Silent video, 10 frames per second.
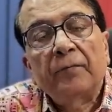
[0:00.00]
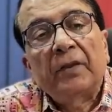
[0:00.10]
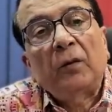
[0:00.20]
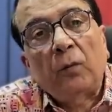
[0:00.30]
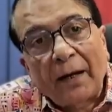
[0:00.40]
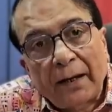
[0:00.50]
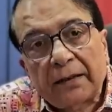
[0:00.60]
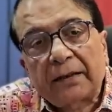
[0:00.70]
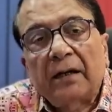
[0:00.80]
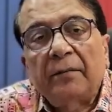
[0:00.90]
the
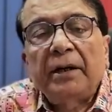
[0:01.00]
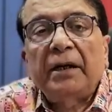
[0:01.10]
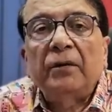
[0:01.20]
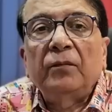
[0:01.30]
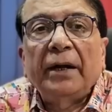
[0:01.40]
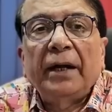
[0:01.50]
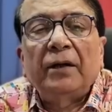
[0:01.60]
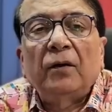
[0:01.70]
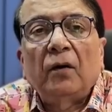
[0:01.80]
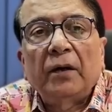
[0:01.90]
virus can be
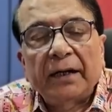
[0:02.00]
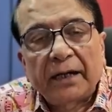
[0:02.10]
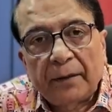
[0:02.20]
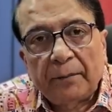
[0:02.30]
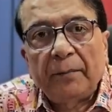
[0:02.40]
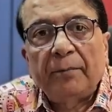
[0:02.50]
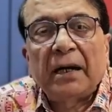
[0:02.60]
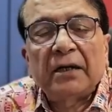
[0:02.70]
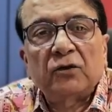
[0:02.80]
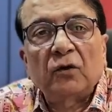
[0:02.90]
conveyed or it can be
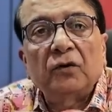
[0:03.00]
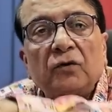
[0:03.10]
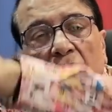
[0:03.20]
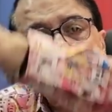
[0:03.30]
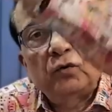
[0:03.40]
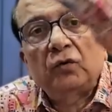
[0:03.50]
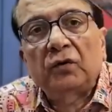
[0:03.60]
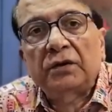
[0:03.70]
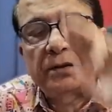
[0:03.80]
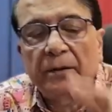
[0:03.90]
passed on through
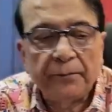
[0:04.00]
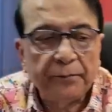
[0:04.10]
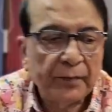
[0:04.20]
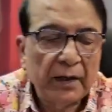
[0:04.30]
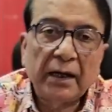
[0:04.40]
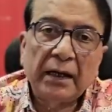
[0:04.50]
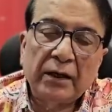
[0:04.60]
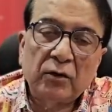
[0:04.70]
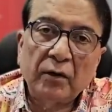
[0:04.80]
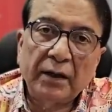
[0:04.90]
those
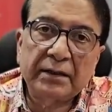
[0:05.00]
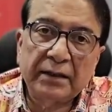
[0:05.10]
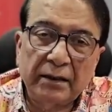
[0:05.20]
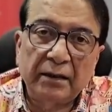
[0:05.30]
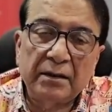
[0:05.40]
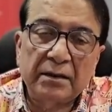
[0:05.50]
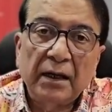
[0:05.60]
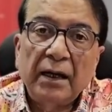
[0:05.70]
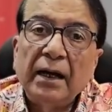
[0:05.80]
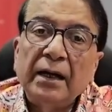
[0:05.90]
electronic signals
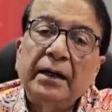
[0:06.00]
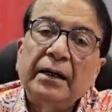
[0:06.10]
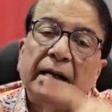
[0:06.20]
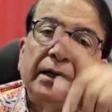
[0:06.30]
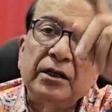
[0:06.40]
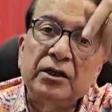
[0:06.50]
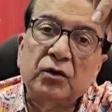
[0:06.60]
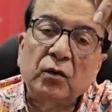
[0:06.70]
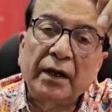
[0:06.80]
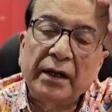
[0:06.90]
and it can
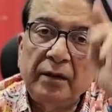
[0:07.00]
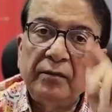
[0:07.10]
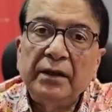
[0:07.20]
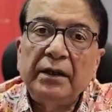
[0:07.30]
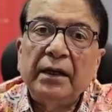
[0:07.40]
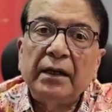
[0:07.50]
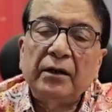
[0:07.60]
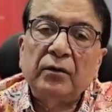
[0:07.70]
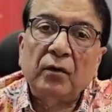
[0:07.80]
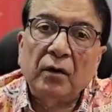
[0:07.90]
destroy even the
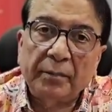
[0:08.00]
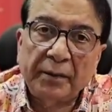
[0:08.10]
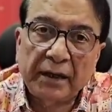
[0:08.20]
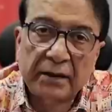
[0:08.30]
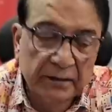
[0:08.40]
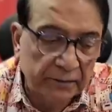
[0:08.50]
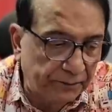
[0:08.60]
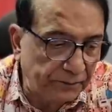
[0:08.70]
electro-optics